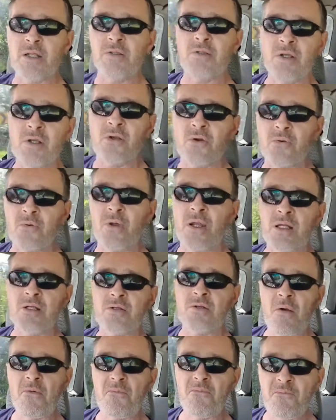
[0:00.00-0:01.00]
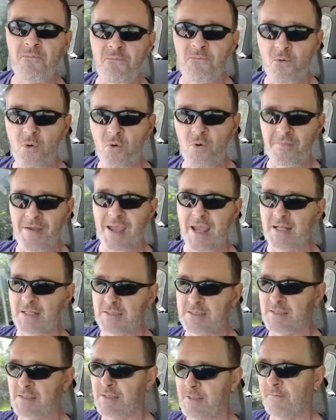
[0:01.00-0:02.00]
in the correct
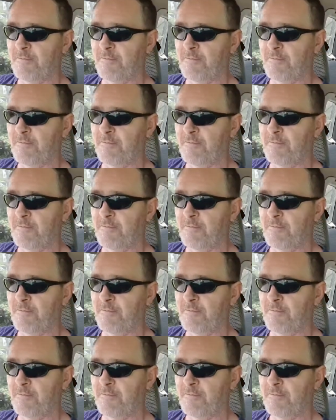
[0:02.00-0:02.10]
format.